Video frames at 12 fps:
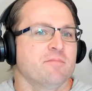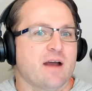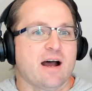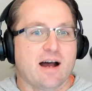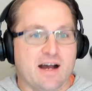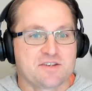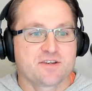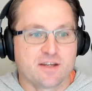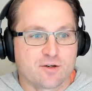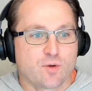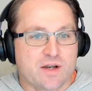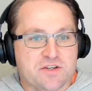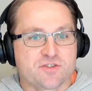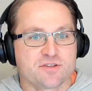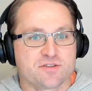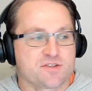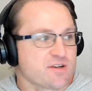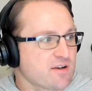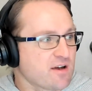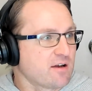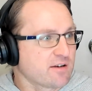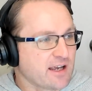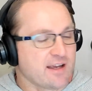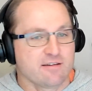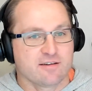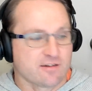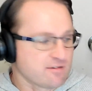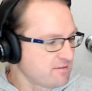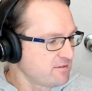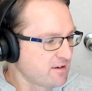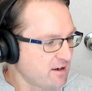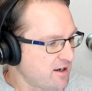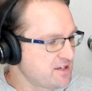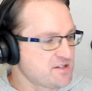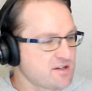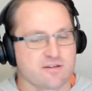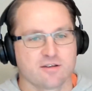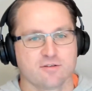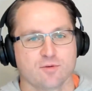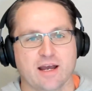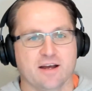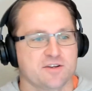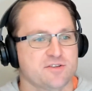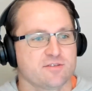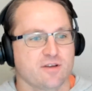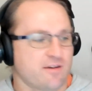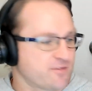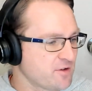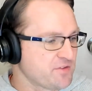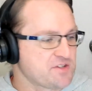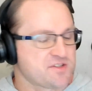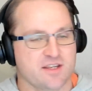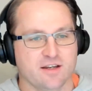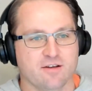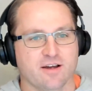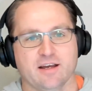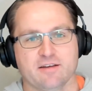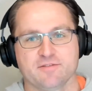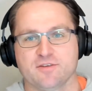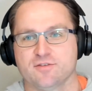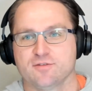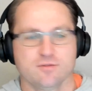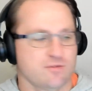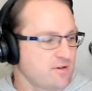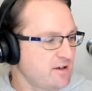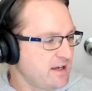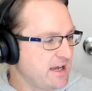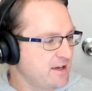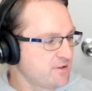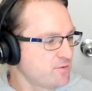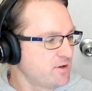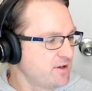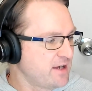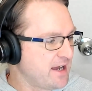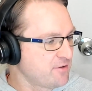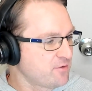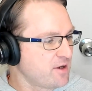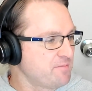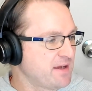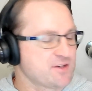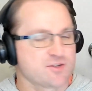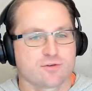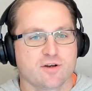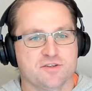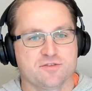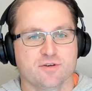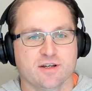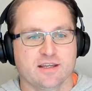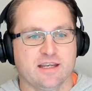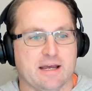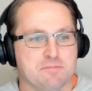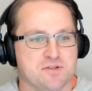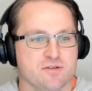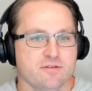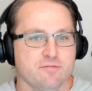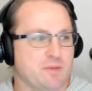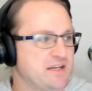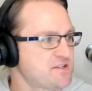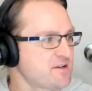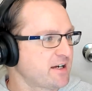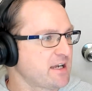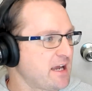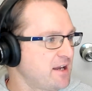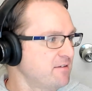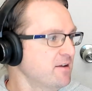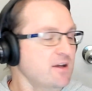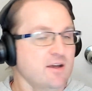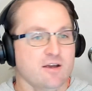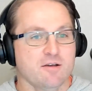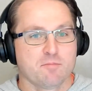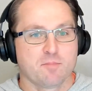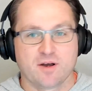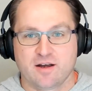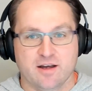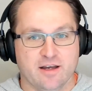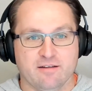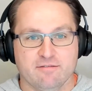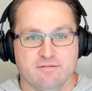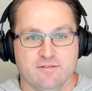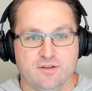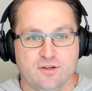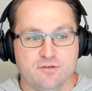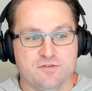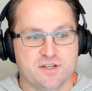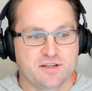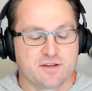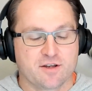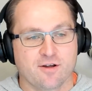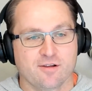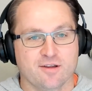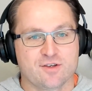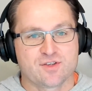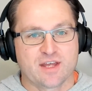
asking questions. Okay, I don't know how to do. I've got this thing I have to do. How do I make sure I do it the absolute best I can by using the knowledge that